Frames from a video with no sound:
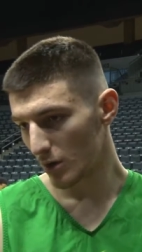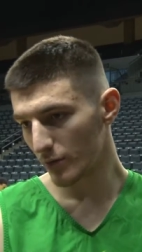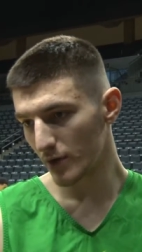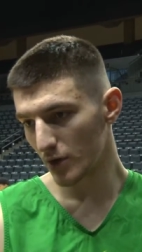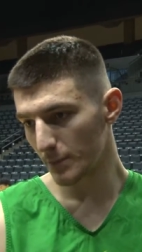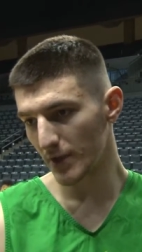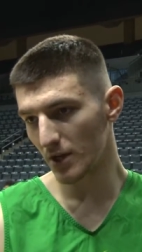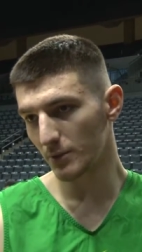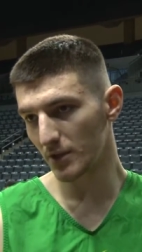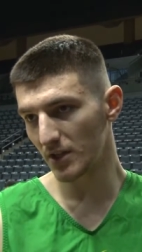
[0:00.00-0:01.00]
if you're going to pick
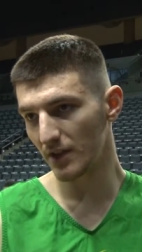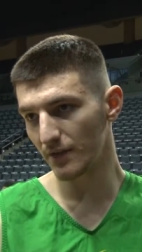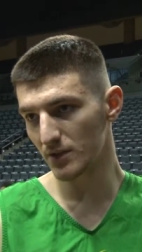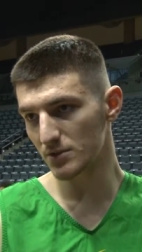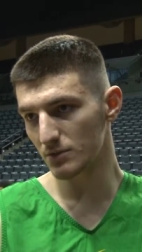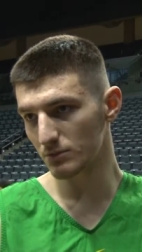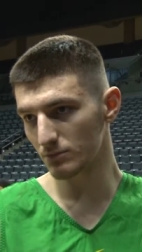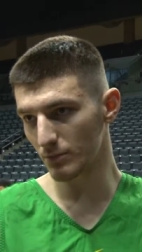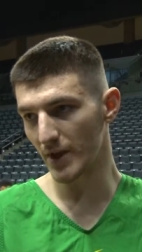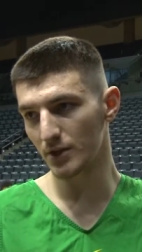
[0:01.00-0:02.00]
up the defense
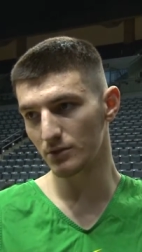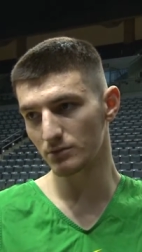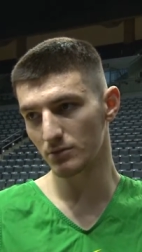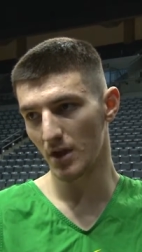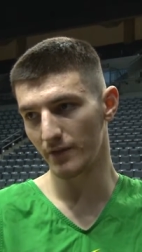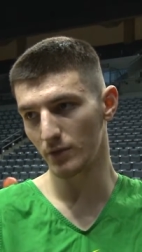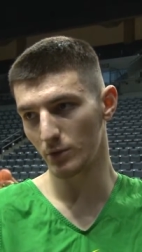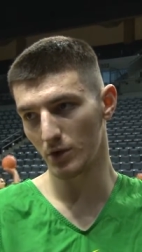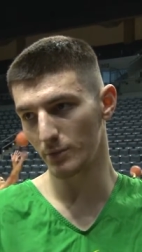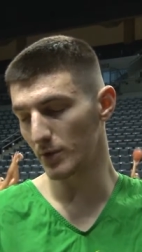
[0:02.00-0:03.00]
better, I feel
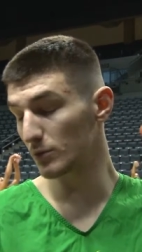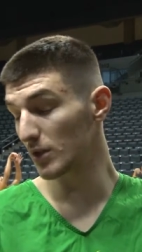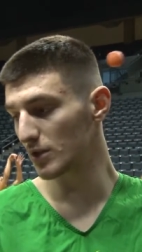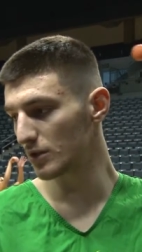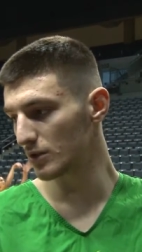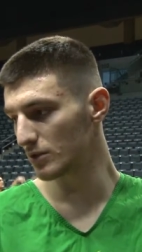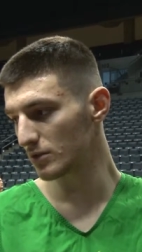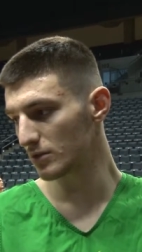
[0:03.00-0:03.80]
we're going to be really good.